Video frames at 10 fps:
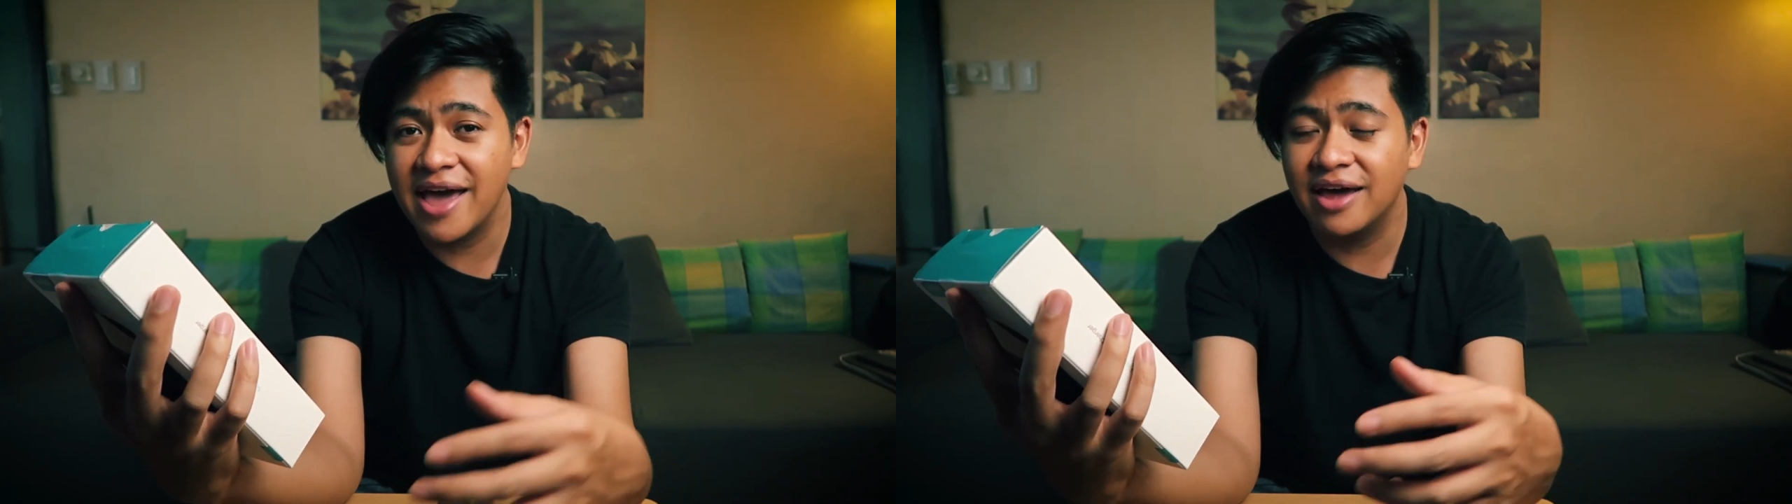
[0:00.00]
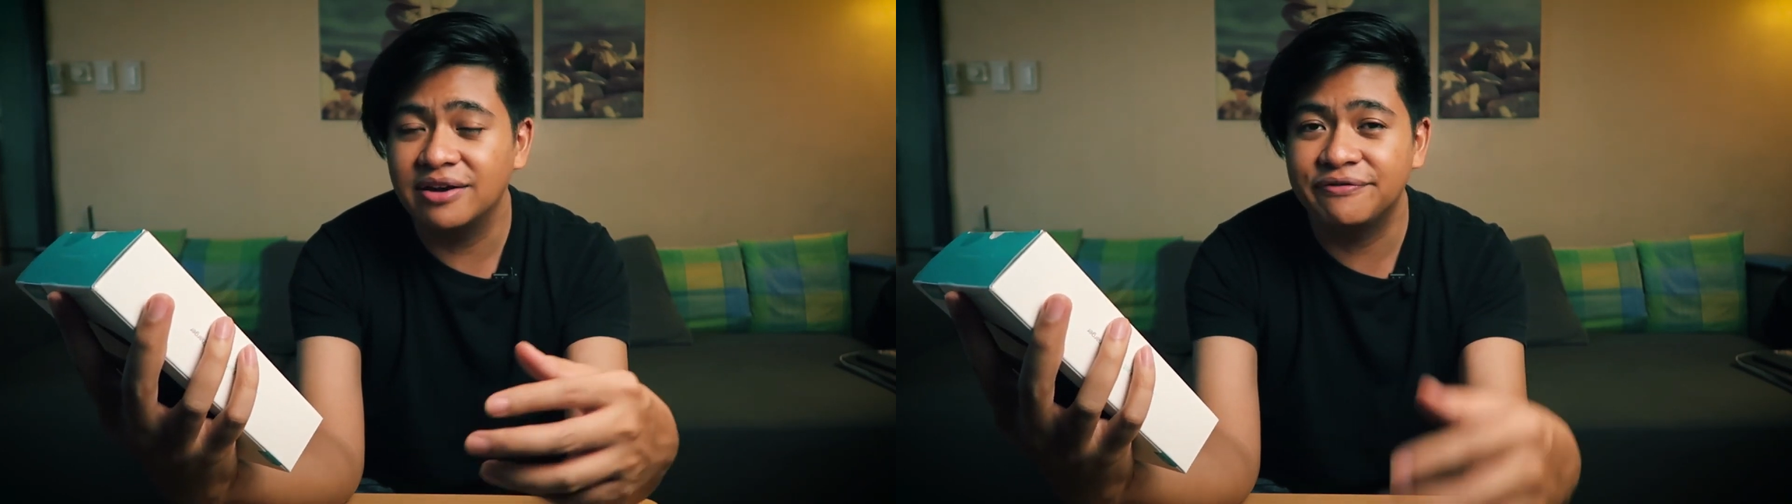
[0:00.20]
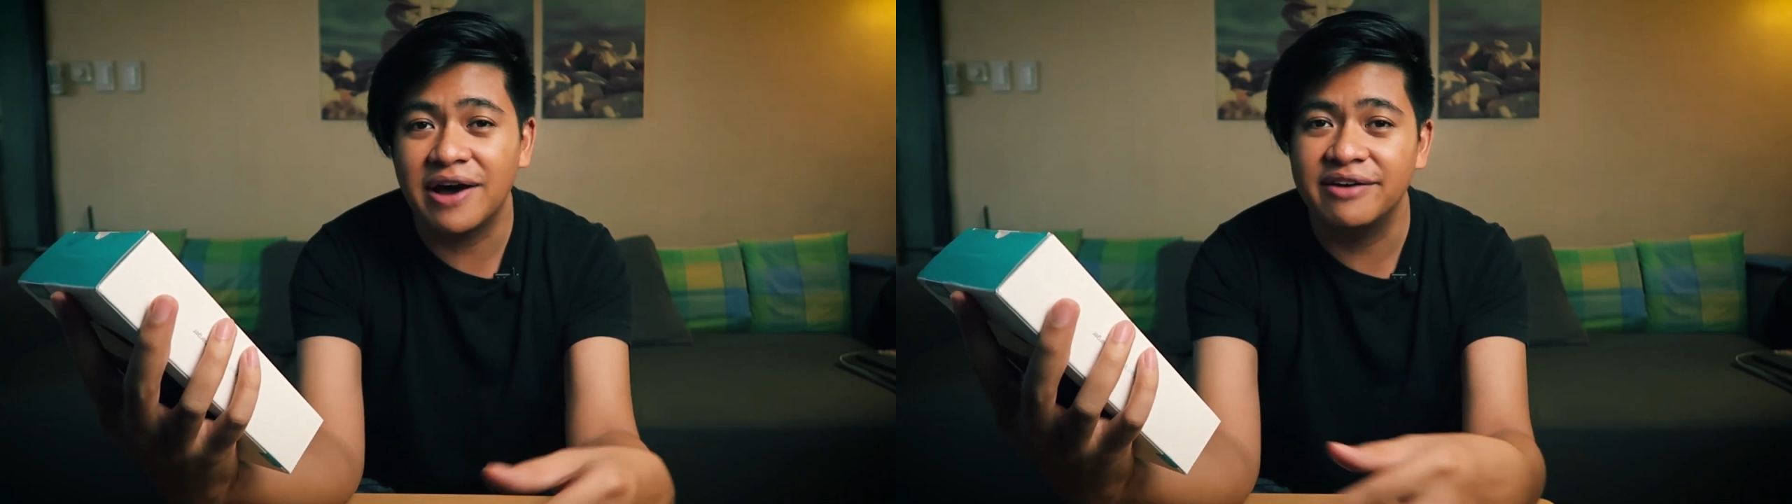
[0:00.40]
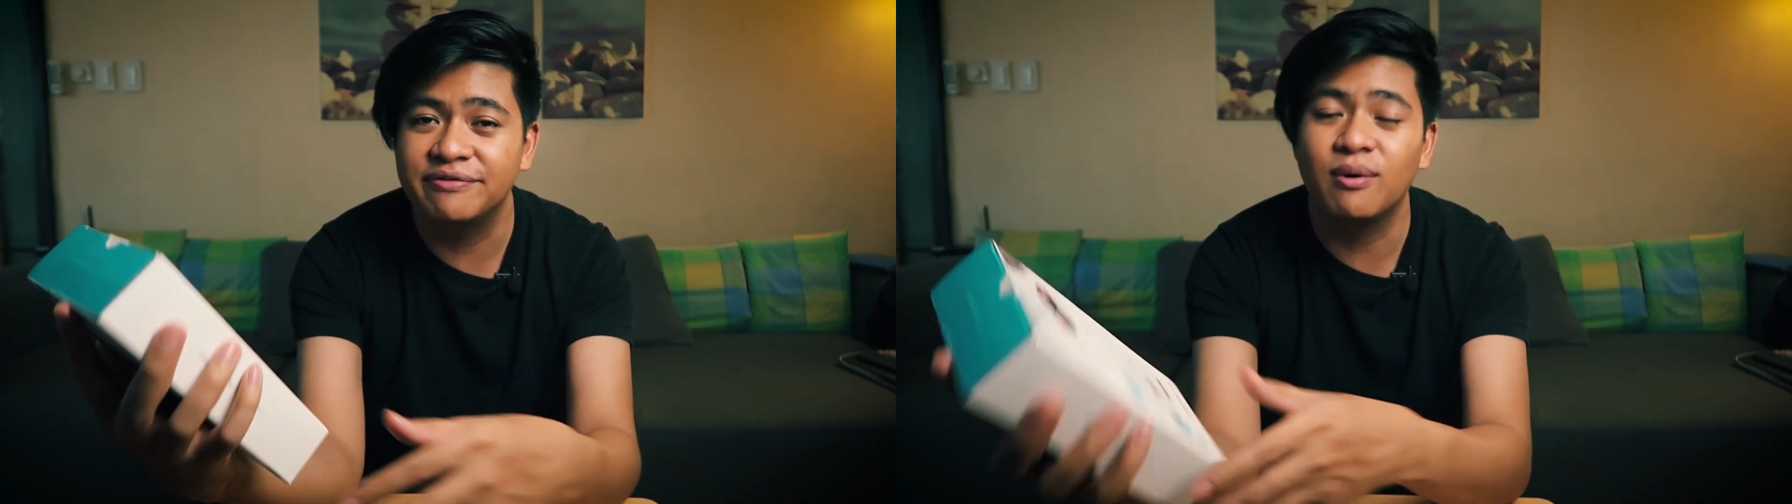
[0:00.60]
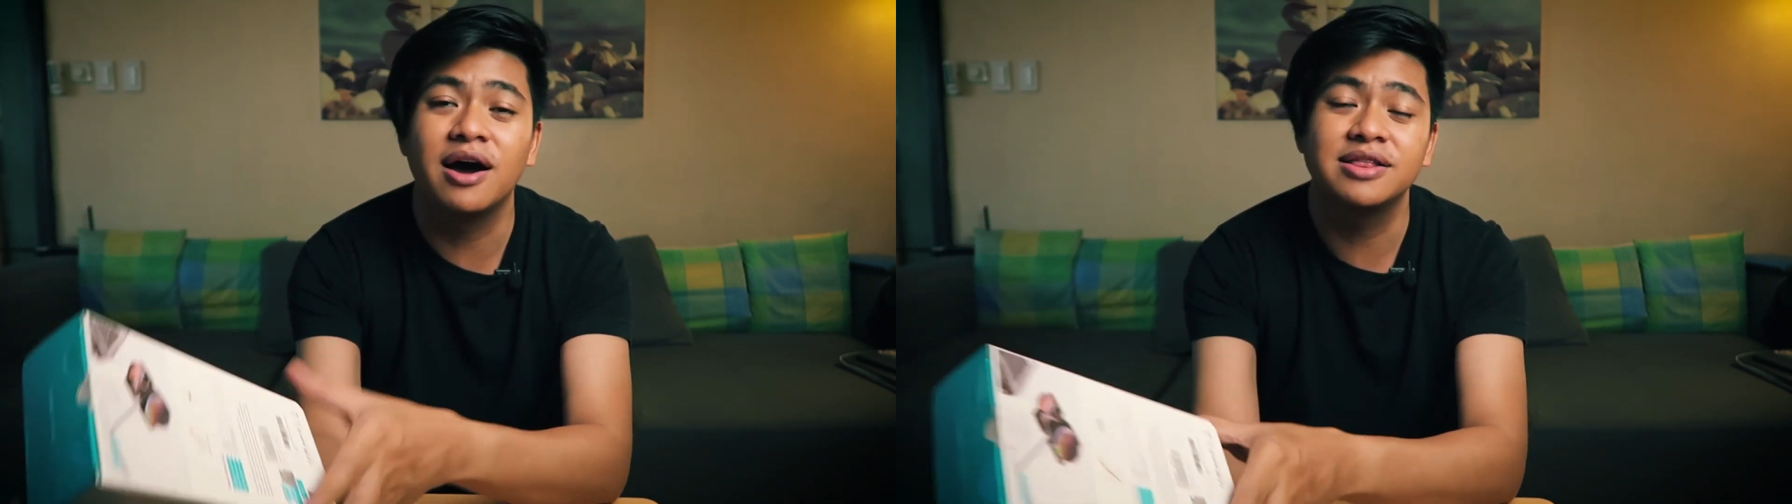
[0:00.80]
and
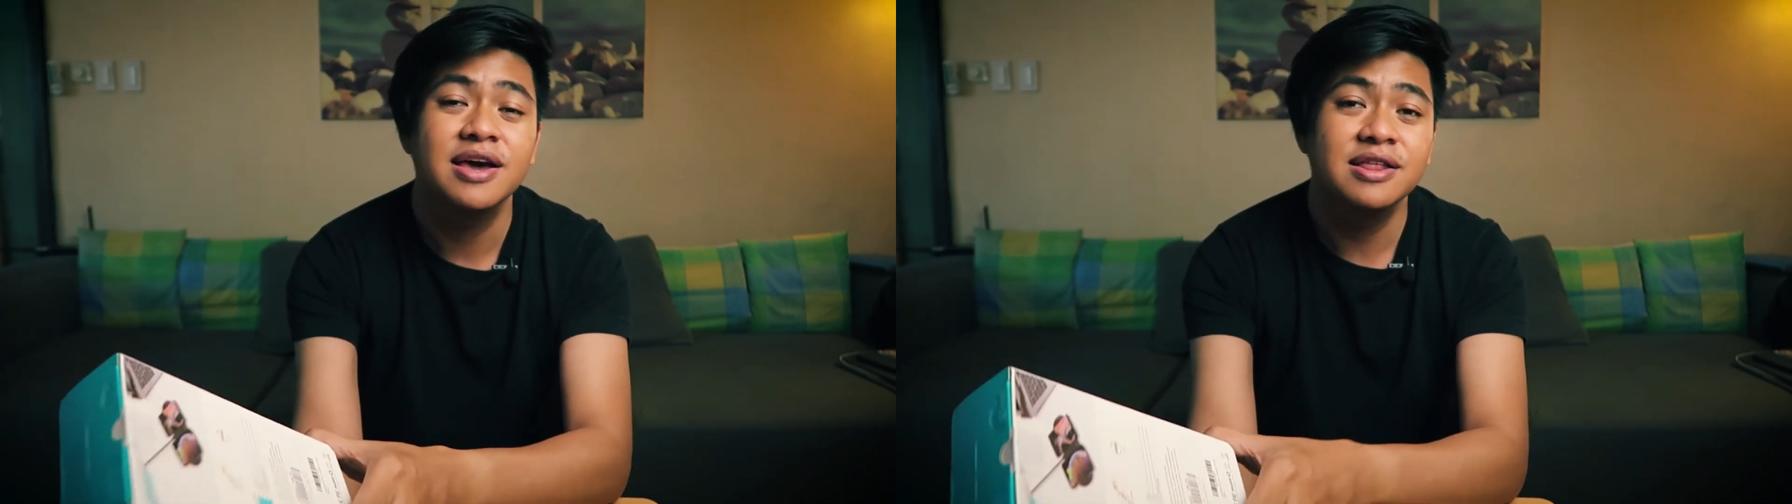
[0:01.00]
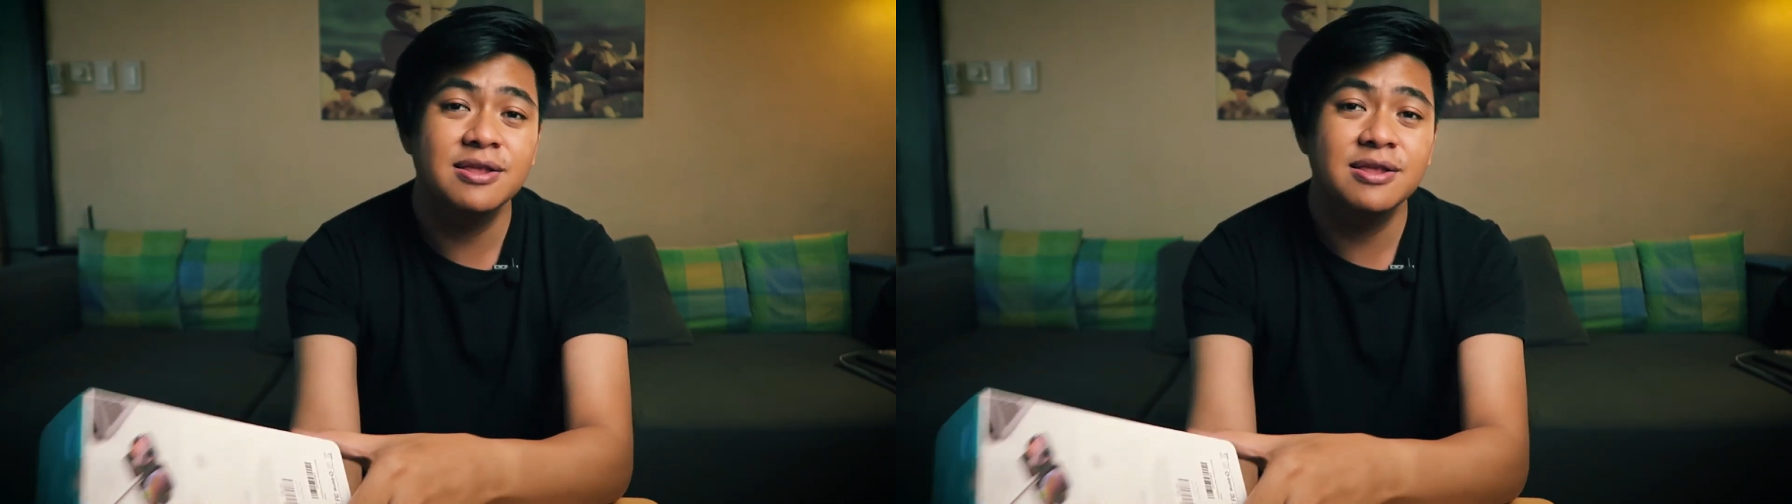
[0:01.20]
5 watt,